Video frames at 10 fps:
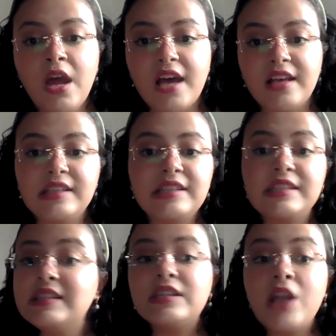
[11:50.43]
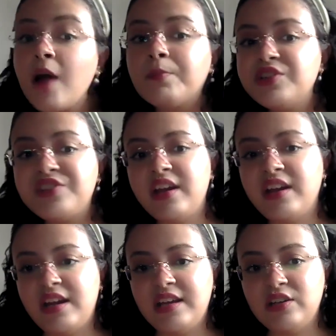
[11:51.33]
assistance not
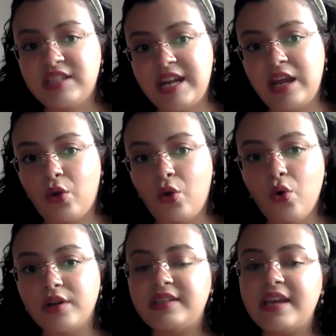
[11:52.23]
presented in state courts.